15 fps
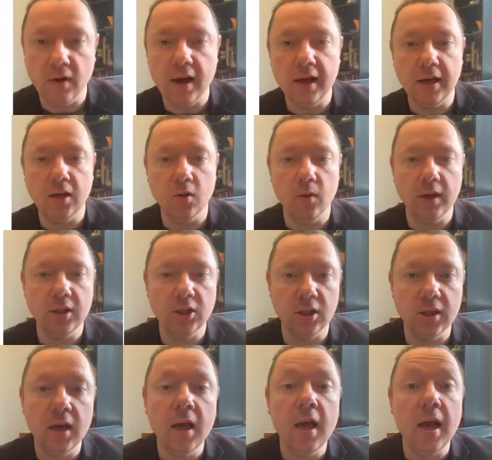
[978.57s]
that
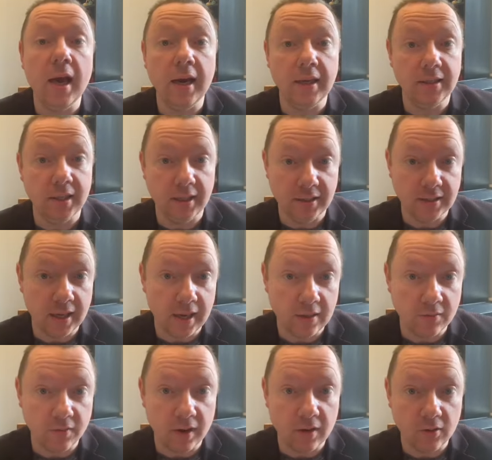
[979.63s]
equation, and it's an
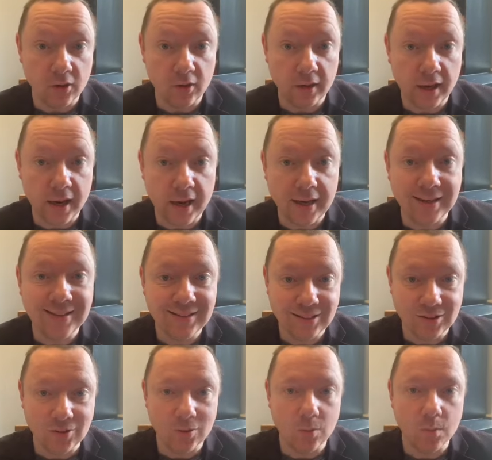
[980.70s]
exact value again.
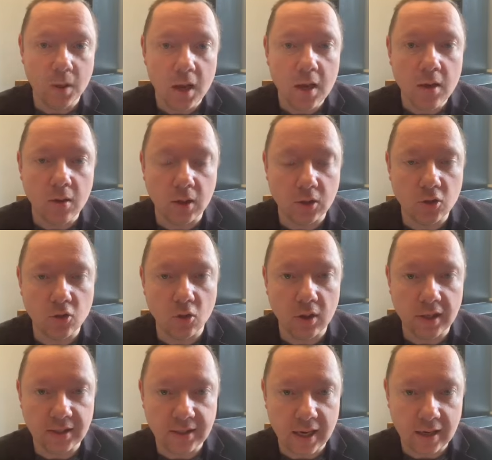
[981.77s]
So let's draw an
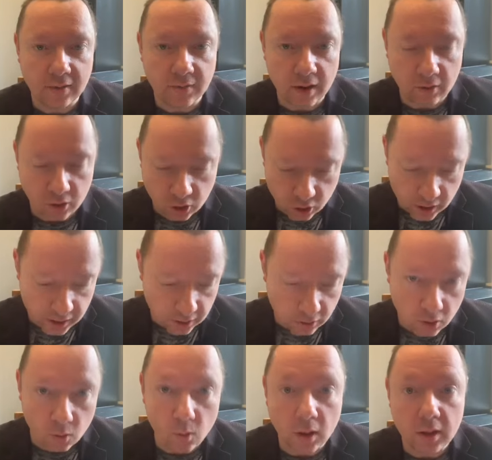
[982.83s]
exact value triangle
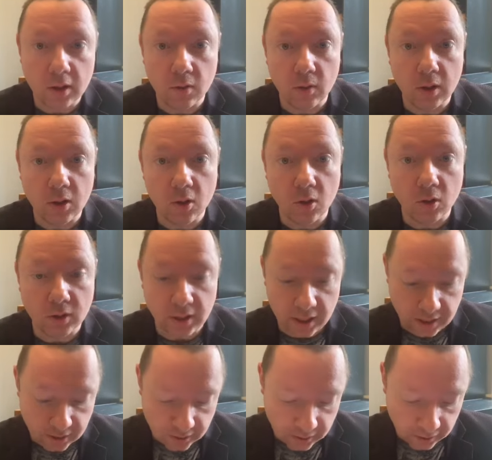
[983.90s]
to work out what cos
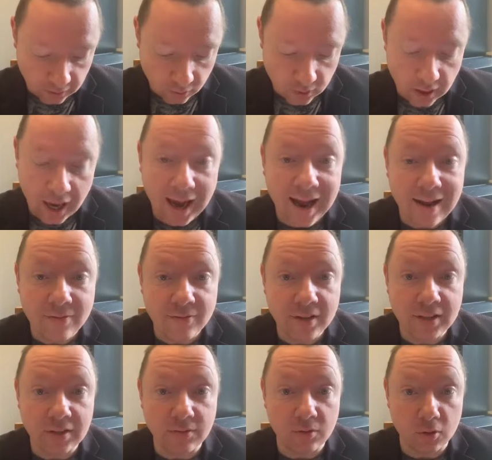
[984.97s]
x equals 1/2
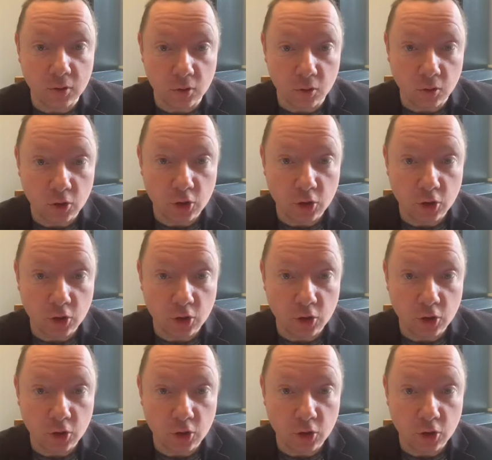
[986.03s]
is if we're not